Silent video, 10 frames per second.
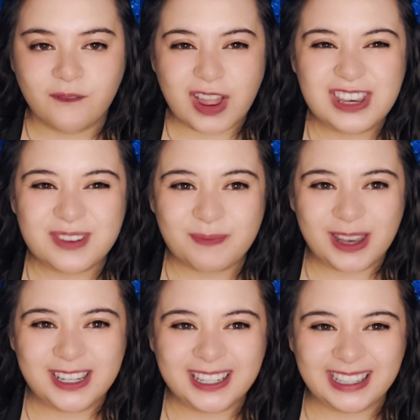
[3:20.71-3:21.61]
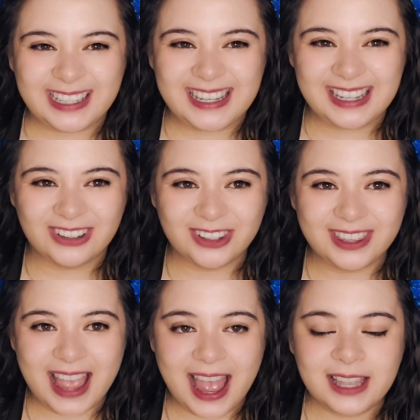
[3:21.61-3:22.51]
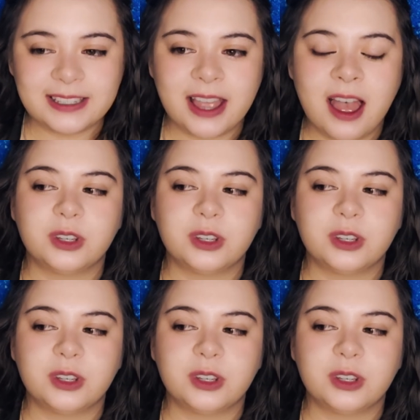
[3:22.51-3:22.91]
fundamentally healed that,